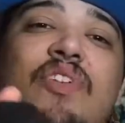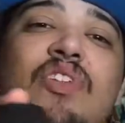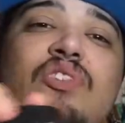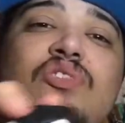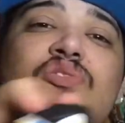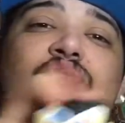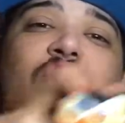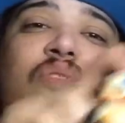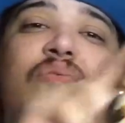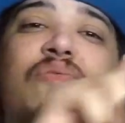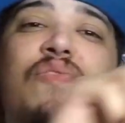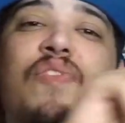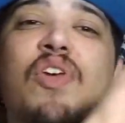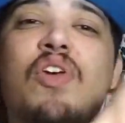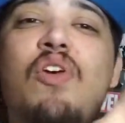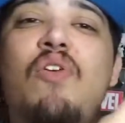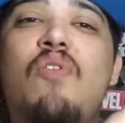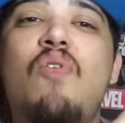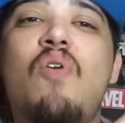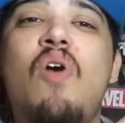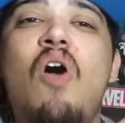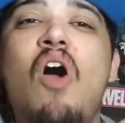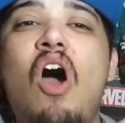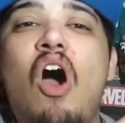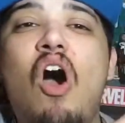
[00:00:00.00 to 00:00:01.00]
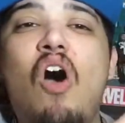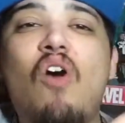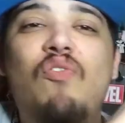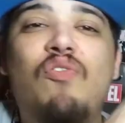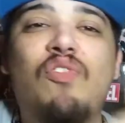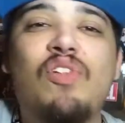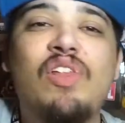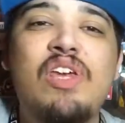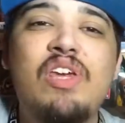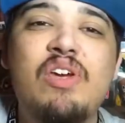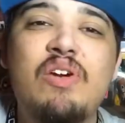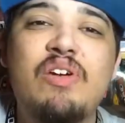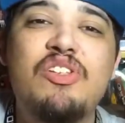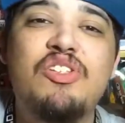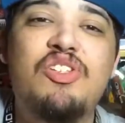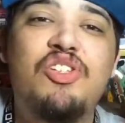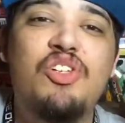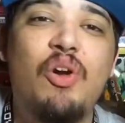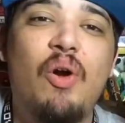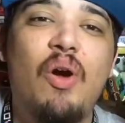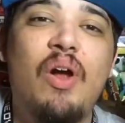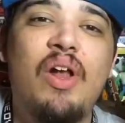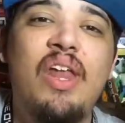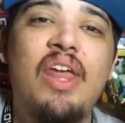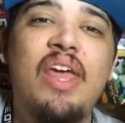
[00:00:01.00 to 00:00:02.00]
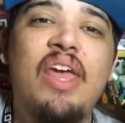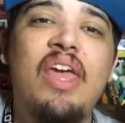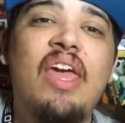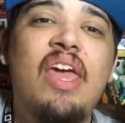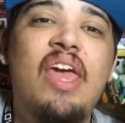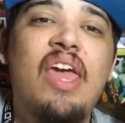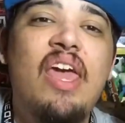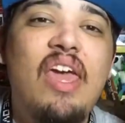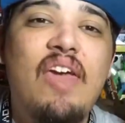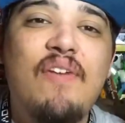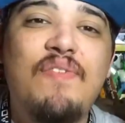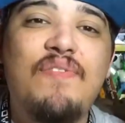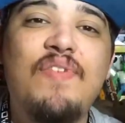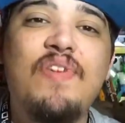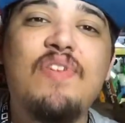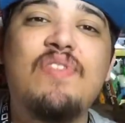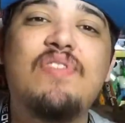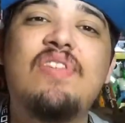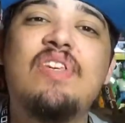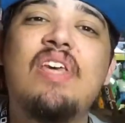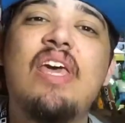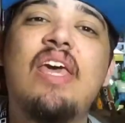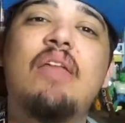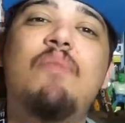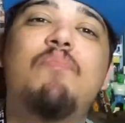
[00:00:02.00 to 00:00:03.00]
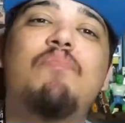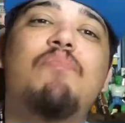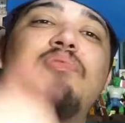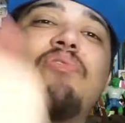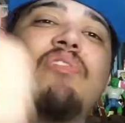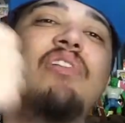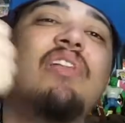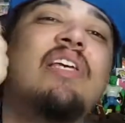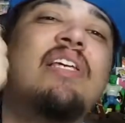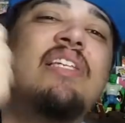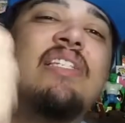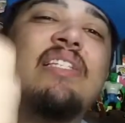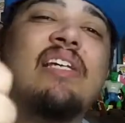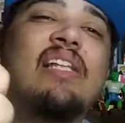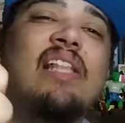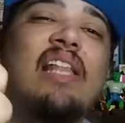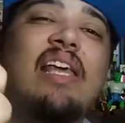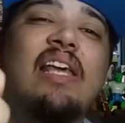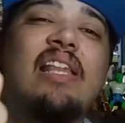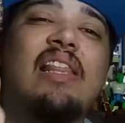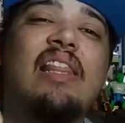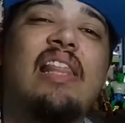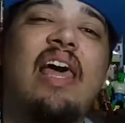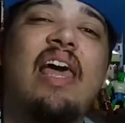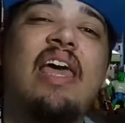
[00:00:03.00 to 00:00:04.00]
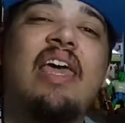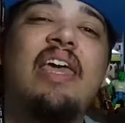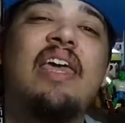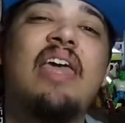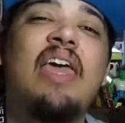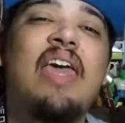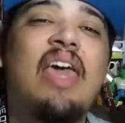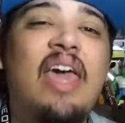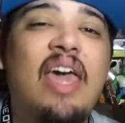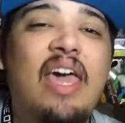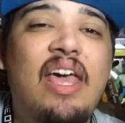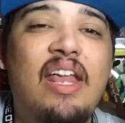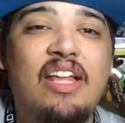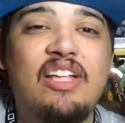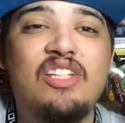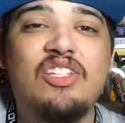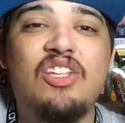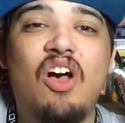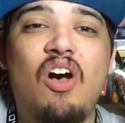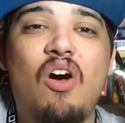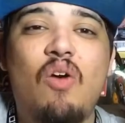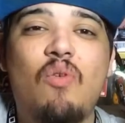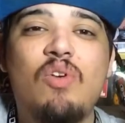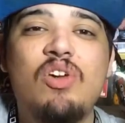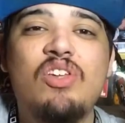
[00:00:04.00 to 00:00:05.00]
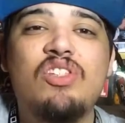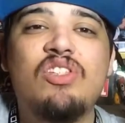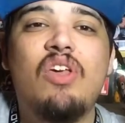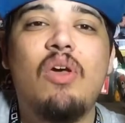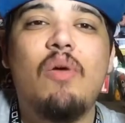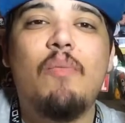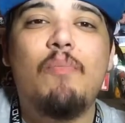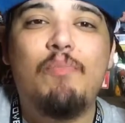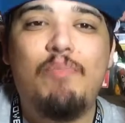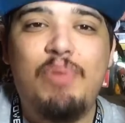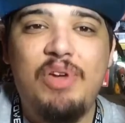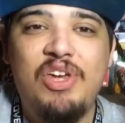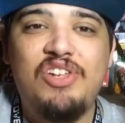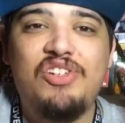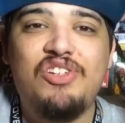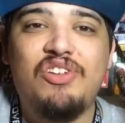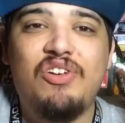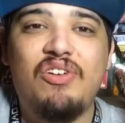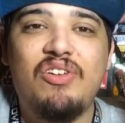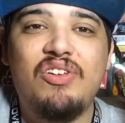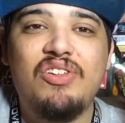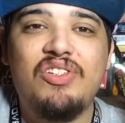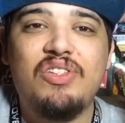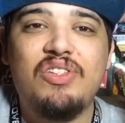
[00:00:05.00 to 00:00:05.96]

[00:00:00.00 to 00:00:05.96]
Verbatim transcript: this review. Hopefully you enjoyed it. If you did, please click like. And as always, be sure to